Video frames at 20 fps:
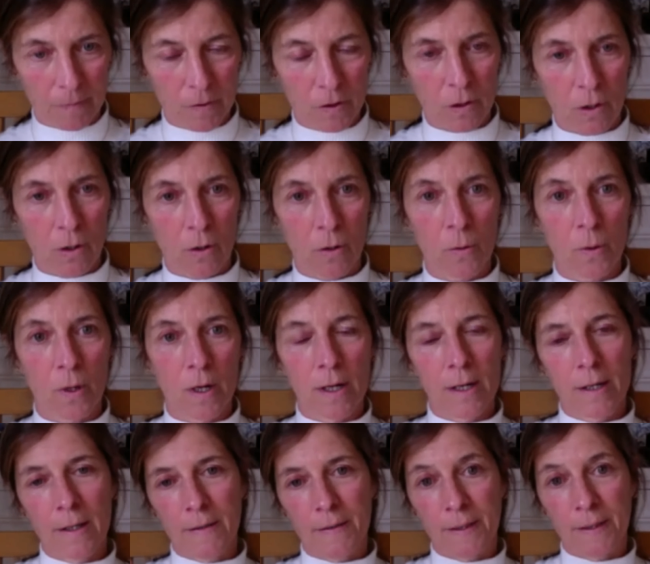So
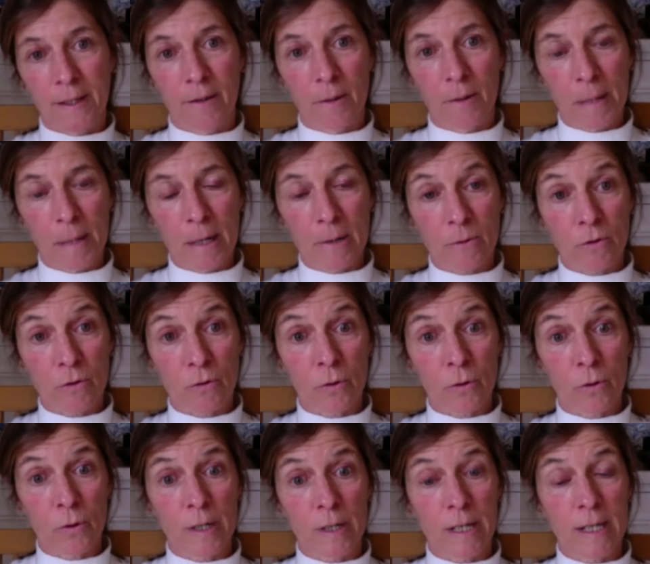their about
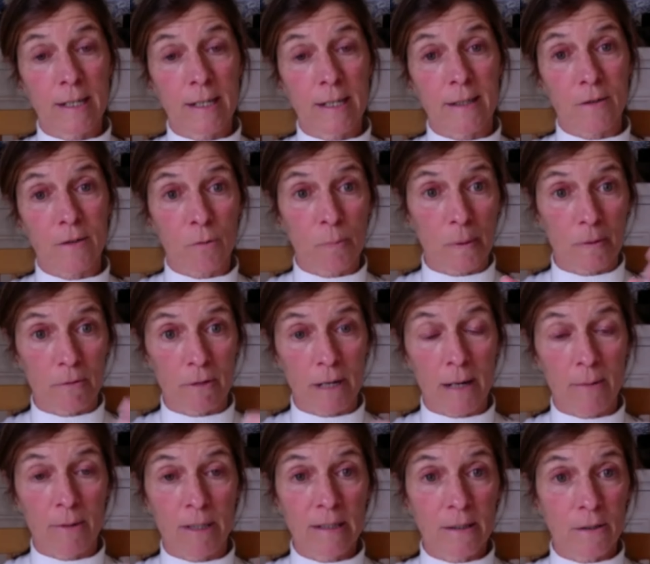story is super
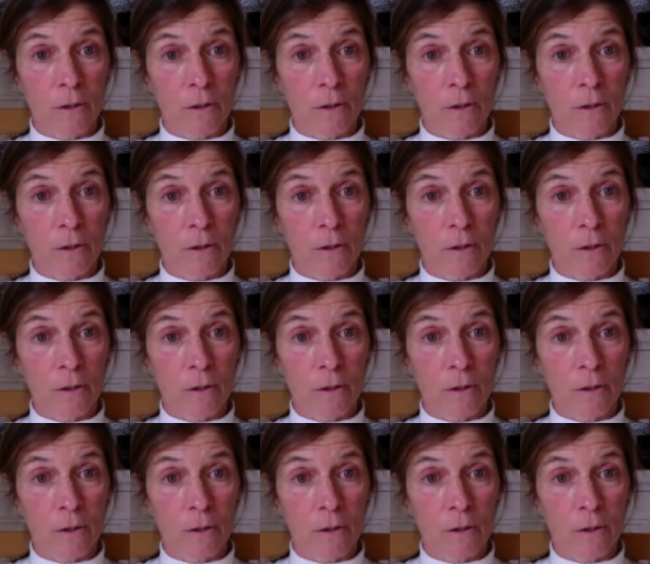relevant.